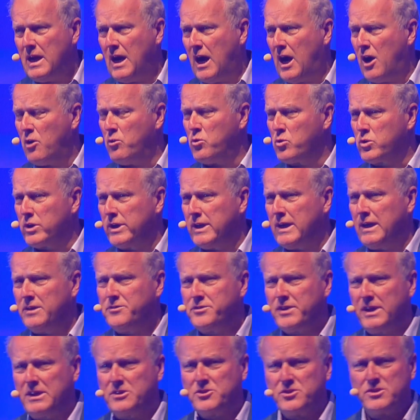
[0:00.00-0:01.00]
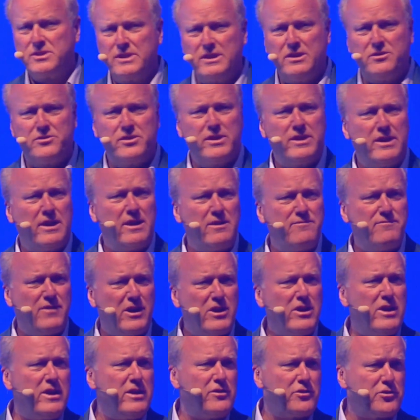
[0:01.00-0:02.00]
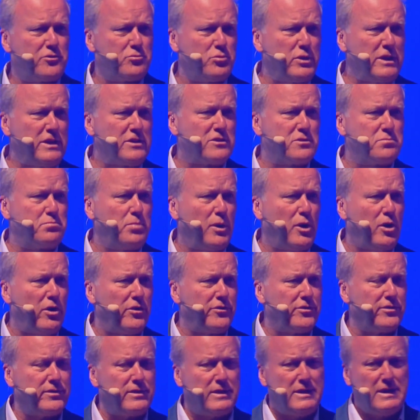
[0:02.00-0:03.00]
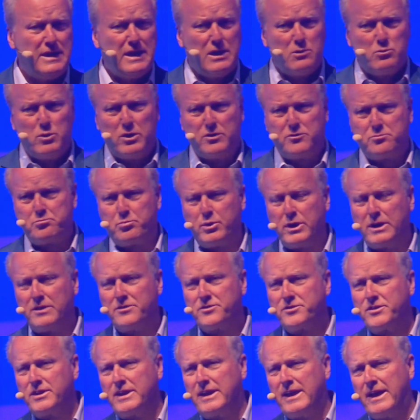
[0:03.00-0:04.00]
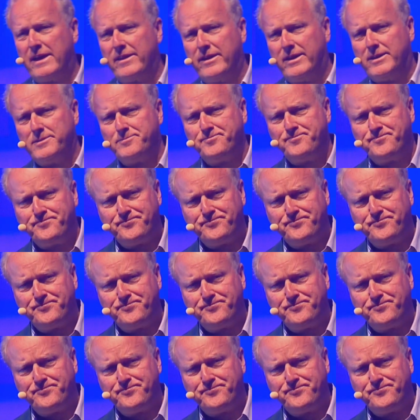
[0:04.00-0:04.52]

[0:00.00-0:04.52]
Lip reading: Our organisation is in a very sweet spot, which brings together